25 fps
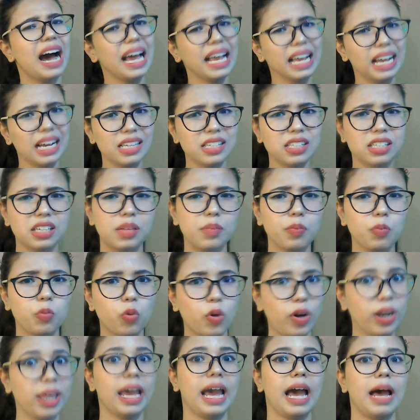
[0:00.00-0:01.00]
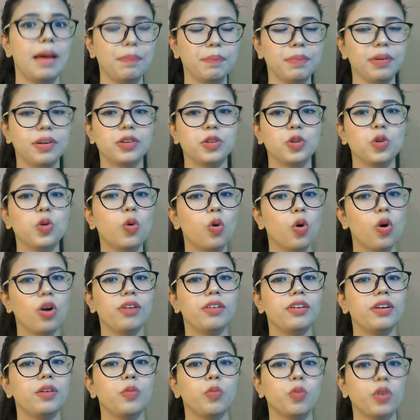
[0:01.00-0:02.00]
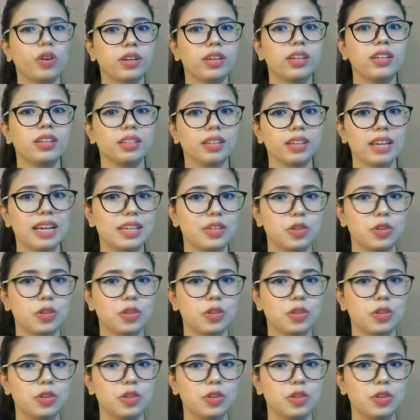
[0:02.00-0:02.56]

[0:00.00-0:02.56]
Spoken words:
I asked him, what happened? You already working,